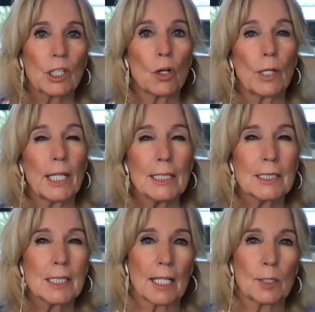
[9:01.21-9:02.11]
to go
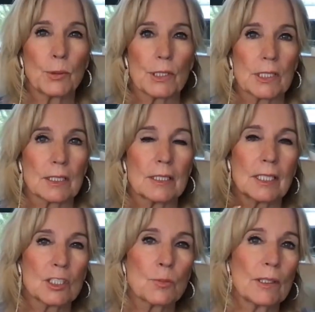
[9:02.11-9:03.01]
inside a prison
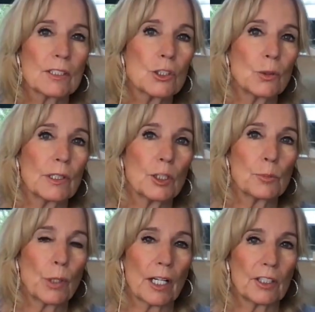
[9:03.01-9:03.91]
6 months to a year
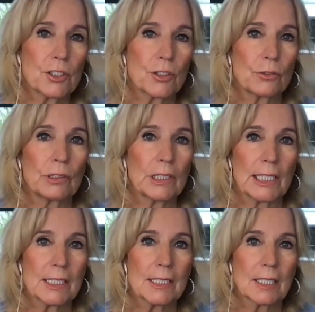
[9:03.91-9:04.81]
prior to the
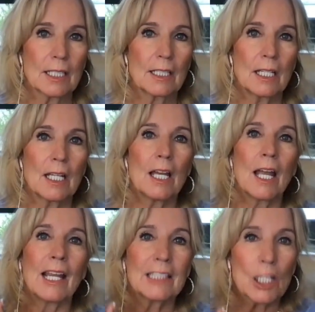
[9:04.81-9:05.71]
release.
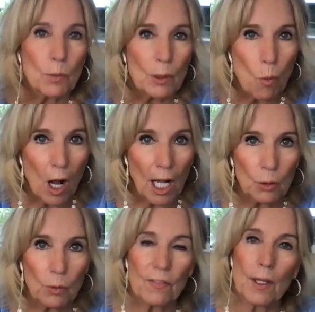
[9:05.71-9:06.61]
And then we
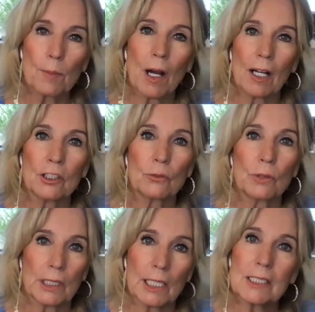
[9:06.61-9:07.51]
walk with them on the
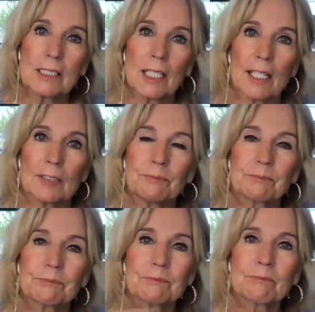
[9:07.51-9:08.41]
release day,
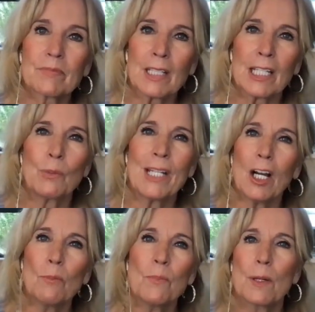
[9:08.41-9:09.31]
and we
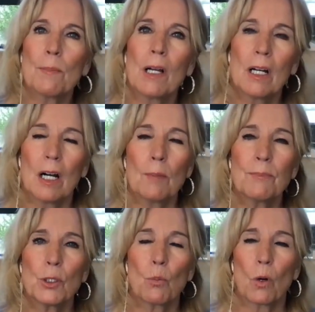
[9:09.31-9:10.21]
help them
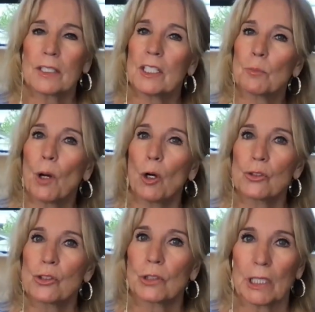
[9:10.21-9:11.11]
up to 1 year
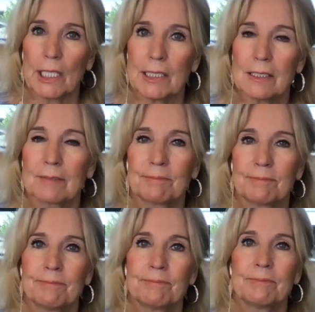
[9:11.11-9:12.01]
post-release.